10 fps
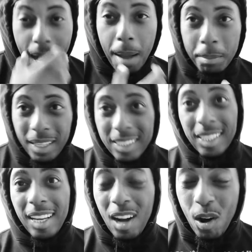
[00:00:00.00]
got me
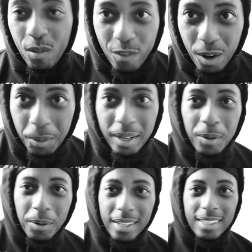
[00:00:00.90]
saying I don't fuck with
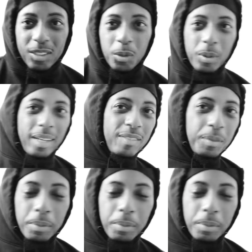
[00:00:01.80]
gorillas or whatever,